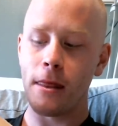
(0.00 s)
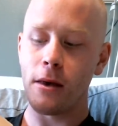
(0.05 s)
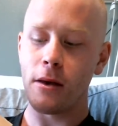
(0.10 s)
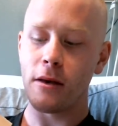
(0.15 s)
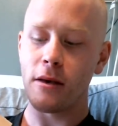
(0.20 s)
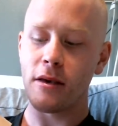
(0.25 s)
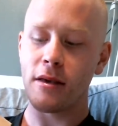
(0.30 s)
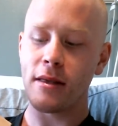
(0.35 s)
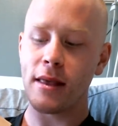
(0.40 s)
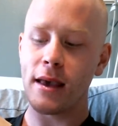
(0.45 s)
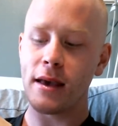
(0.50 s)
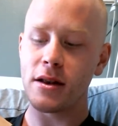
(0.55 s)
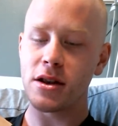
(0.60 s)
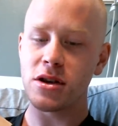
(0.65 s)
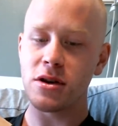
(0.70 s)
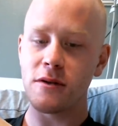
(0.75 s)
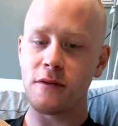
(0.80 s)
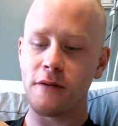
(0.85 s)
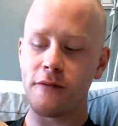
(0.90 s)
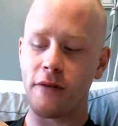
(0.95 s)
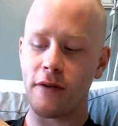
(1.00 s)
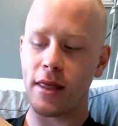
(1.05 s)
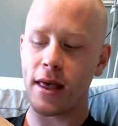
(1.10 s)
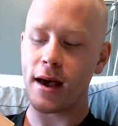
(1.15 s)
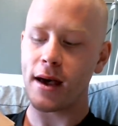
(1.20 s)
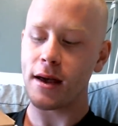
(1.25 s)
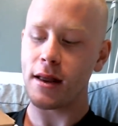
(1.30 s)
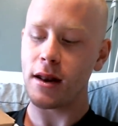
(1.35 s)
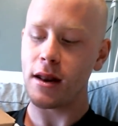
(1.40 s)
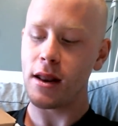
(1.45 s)
stay tuned for
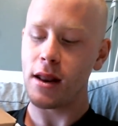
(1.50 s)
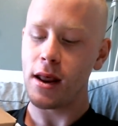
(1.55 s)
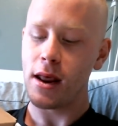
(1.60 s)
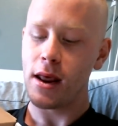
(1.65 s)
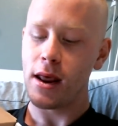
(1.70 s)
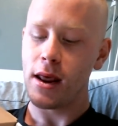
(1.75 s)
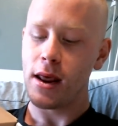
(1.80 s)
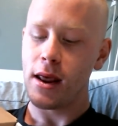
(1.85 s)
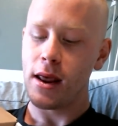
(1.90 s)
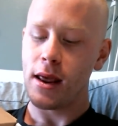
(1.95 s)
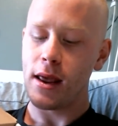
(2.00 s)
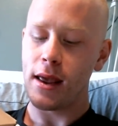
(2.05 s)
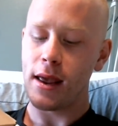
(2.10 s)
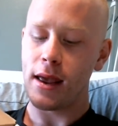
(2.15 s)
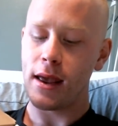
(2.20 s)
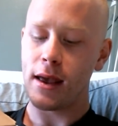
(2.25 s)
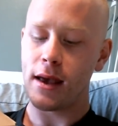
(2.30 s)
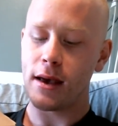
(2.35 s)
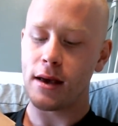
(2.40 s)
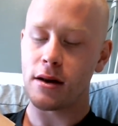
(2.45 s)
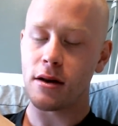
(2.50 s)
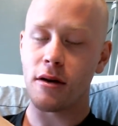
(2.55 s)
that. And